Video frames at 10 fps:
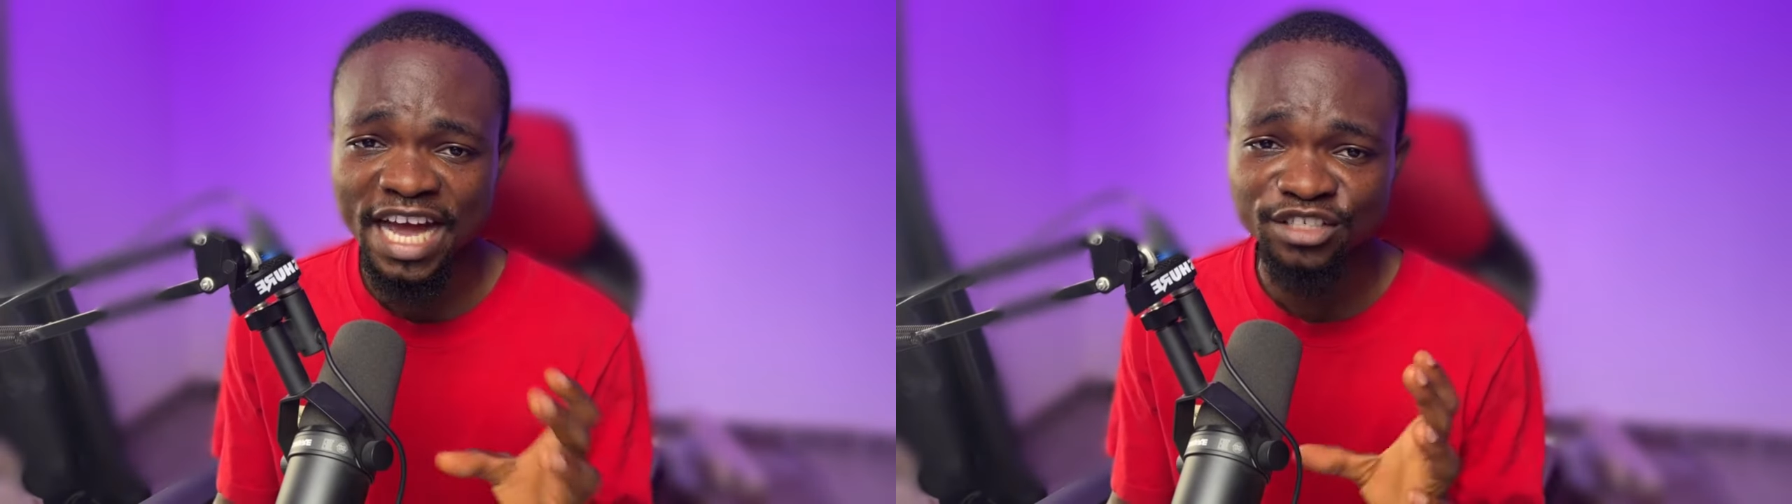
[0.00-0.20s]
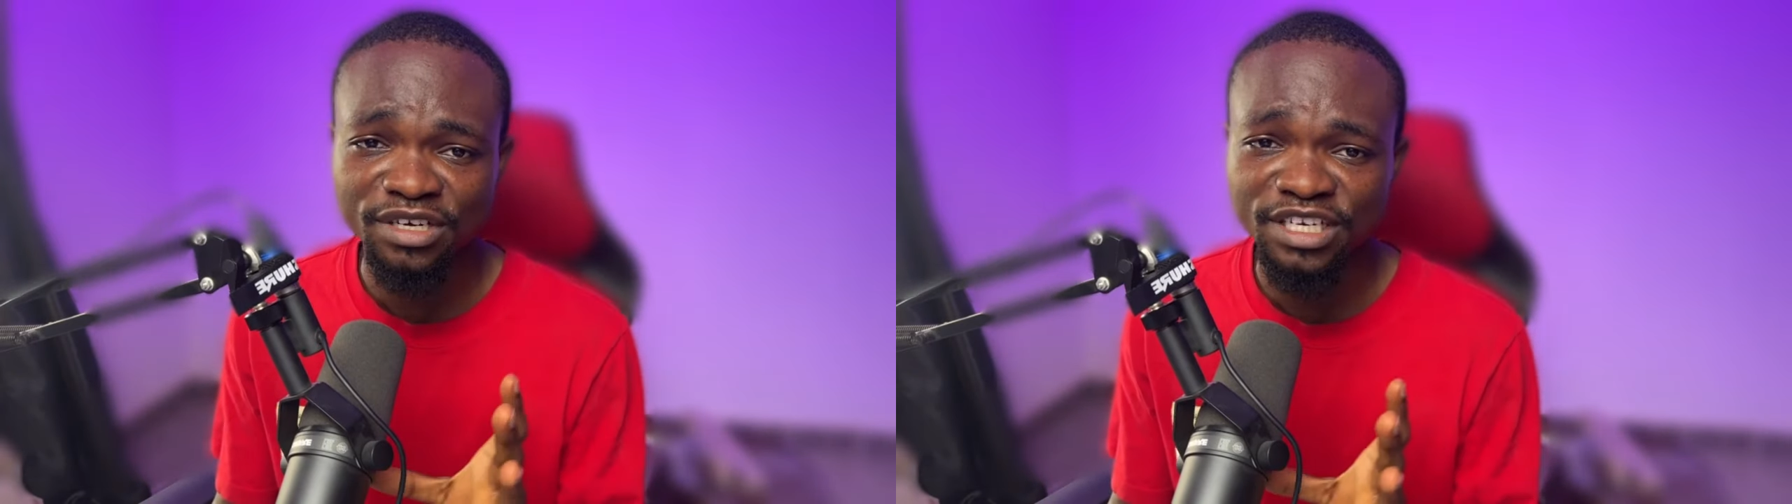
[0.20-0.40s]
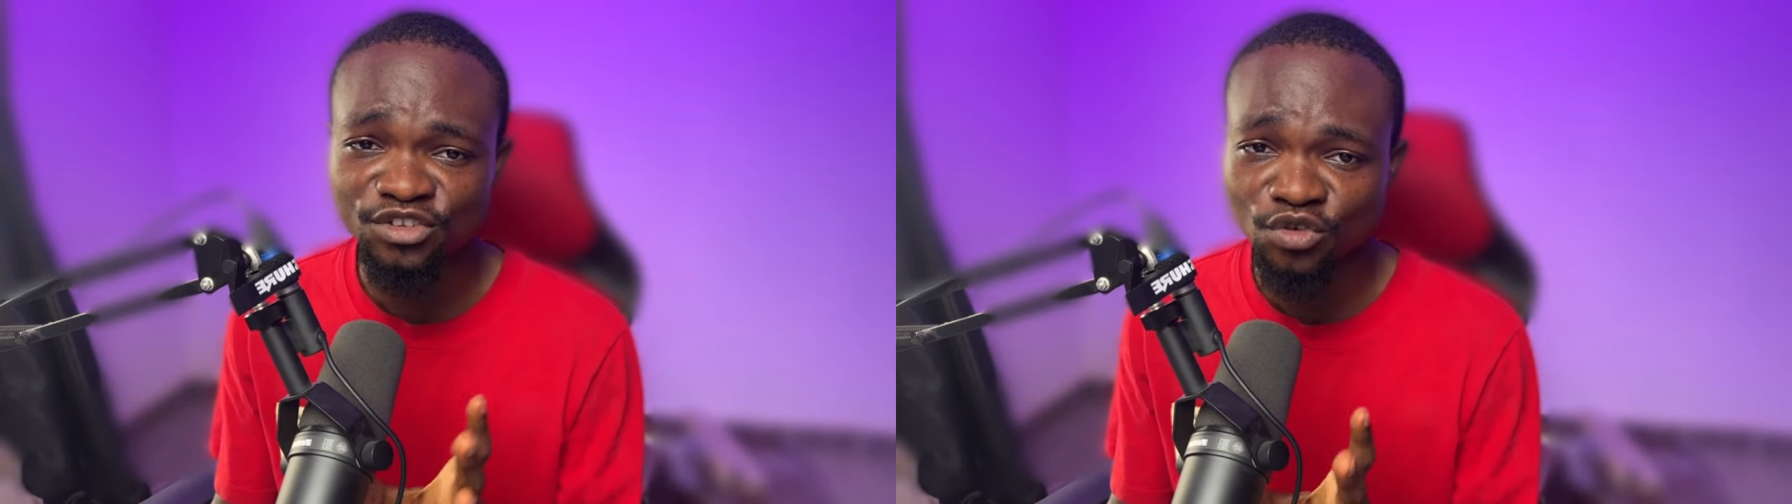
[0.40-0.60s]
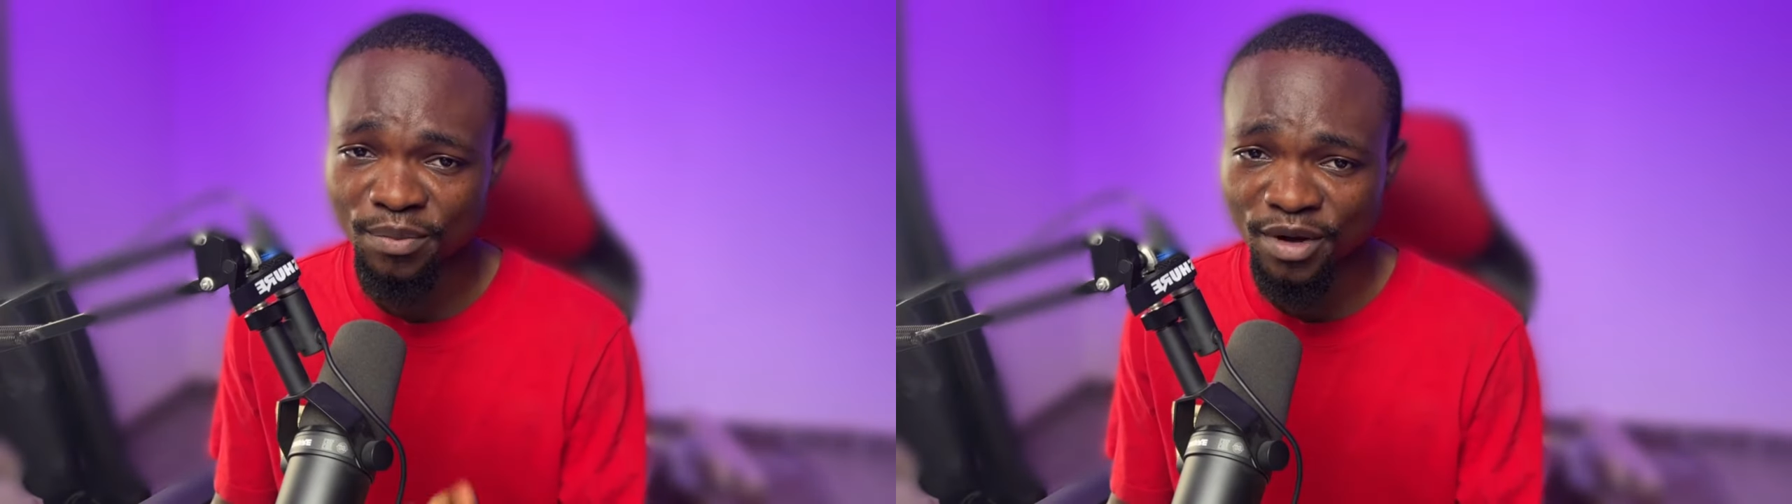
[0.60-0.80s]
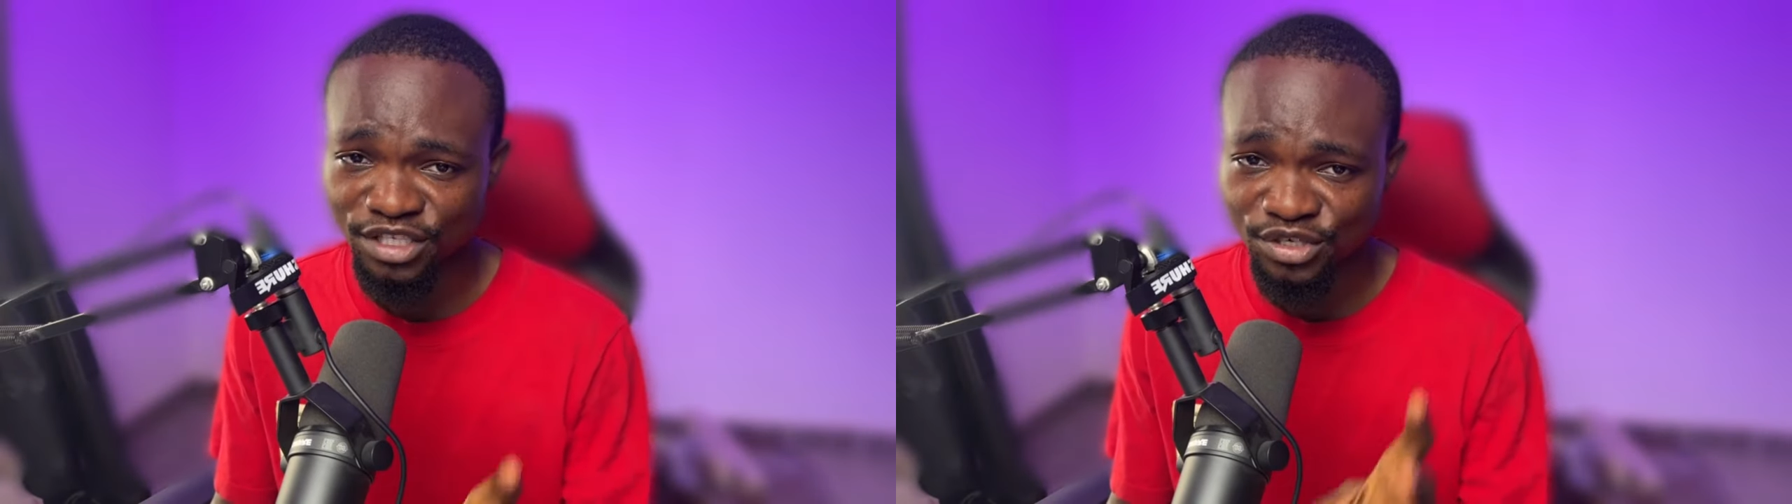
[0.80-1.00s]
actually know
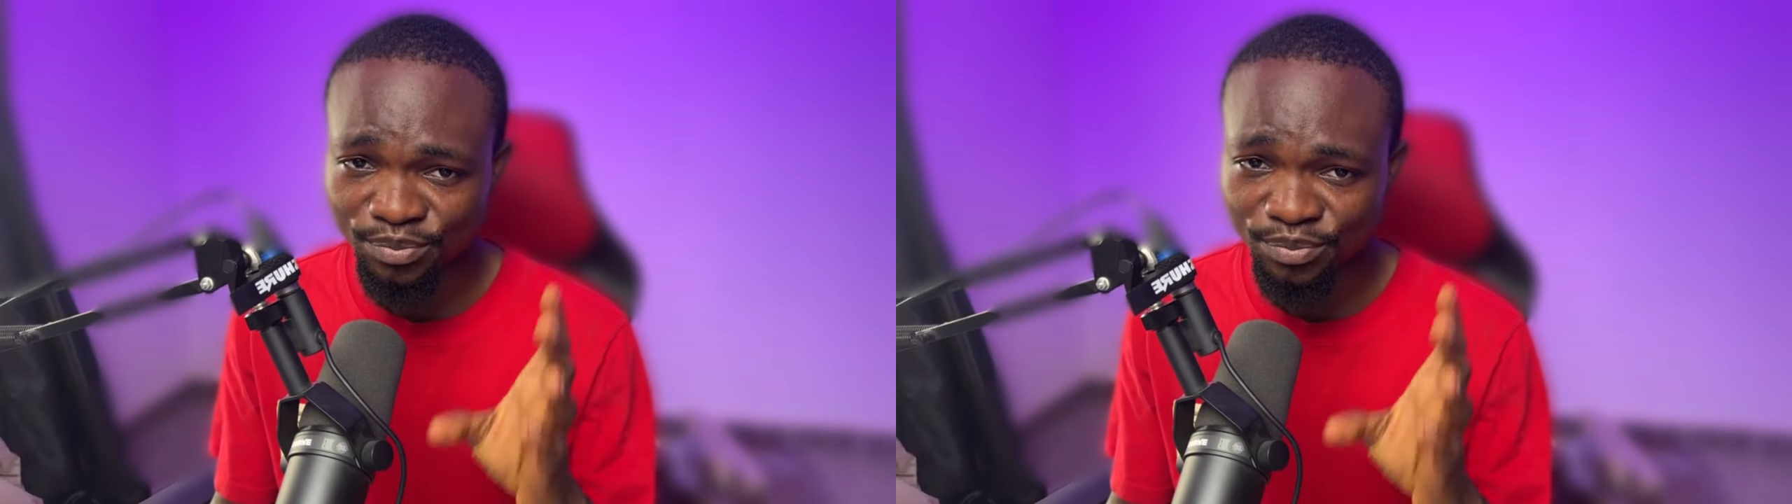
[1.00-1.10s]
about your